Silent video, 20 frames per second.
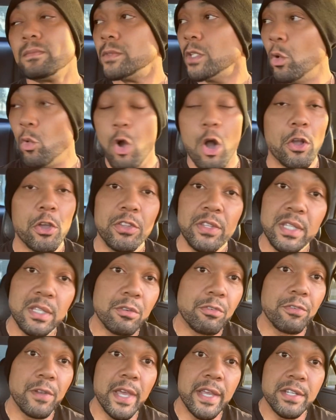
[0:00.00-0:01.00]
Walking in the
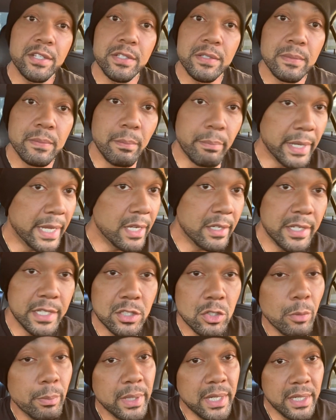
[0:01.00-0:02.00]
flesh, being
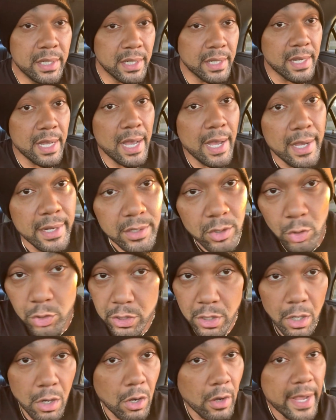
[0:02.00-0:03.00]
disobedient to God, those are
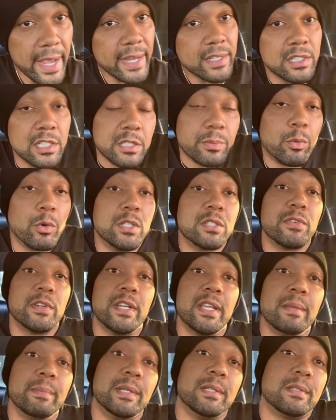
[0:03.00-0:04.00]
all access points for
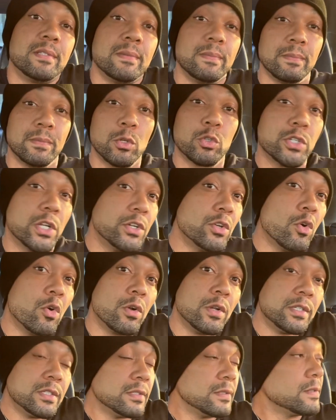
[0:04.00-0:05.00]
demons. Those are
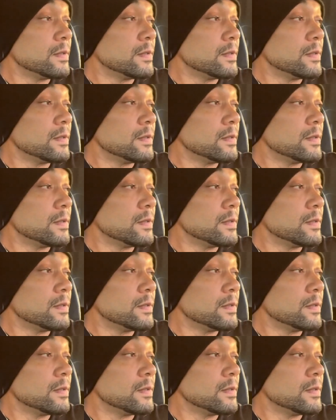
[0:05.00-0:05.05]
doors.